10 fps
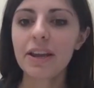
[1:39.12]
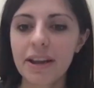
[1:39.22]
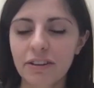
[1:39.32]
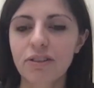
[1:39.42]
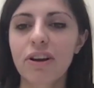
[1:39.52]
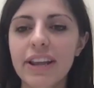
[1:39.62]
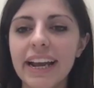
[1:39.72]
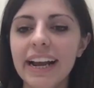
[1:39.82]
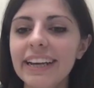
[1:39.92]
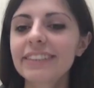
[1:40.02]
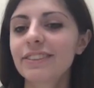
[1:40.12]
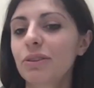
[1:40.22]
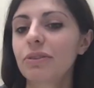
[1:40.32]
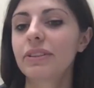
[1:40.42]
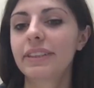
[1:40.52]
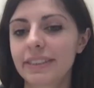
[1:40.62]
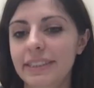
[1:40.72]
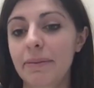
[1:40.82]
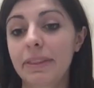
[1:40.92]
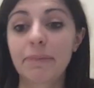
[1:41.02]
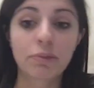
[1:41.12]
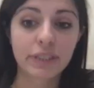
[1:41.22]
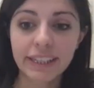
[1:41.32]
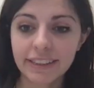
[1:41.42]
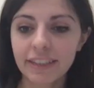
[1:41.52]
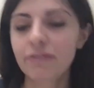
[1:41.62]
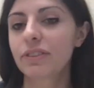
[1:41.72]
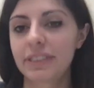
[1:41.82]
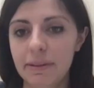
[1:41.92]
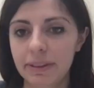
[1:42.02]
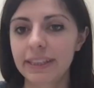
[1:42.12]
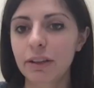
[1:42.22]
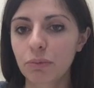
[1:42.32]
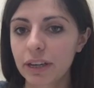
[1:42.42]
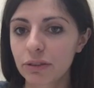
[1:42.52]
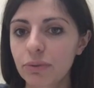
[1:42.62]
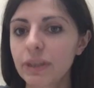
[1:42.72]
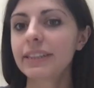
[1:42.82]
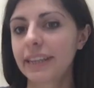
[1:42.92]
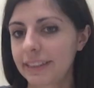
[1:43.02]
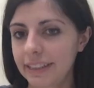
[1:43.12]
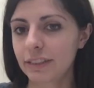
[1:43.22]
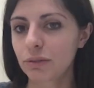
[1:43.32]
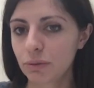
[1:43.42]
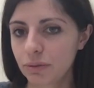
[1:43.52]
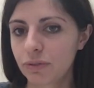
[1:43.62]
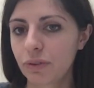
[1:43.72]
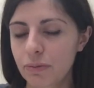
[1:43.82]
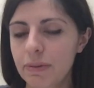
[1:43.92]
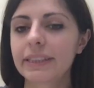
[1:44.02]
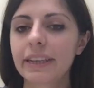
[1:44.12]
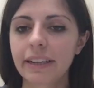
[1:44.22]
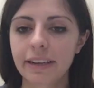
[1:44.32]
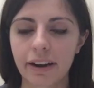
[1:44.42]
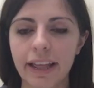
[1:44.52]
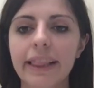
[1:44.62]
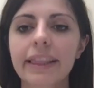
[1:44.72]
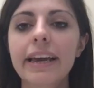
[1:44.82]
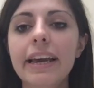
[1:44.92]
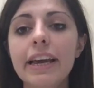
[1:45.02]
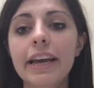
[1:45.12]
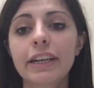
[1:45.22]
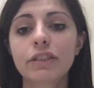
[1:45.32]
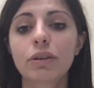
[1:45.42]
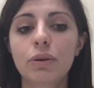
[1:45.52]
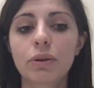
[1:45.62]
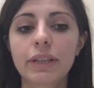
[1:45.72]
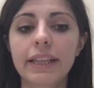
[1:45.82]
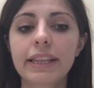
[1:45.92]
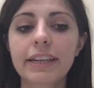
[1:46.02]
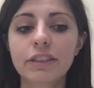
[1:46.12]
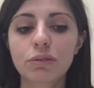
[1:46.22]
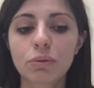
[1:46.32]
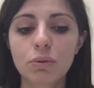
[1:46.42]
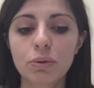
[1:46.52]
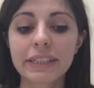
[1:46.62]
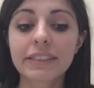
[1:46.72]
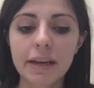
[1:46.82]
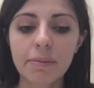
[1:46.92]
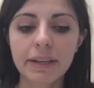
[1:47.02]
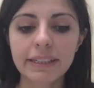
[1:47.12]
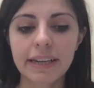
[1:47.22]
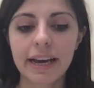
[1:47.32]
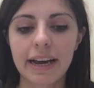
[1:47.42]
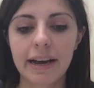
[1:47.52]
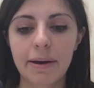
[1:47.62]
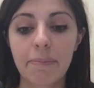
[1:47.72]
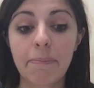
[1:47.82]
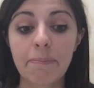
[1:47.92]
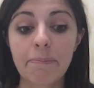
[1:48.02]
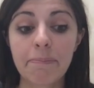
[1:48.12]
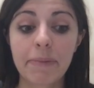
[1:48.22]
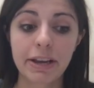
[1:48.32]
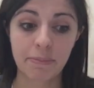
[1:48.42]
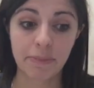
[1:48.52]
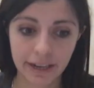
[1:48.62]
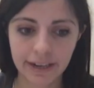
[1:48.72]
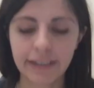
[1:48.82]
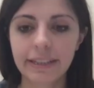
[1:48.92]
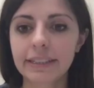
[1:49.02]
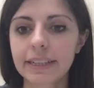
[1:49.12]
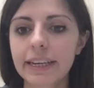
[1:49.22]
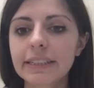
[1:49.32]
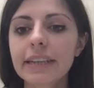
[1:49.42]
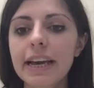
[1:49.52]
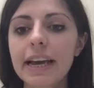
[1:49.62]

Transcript: chronological age, so there's something protective or something that we are doing that is good for maintaining our health. So the idea is to establish a biomarker in this case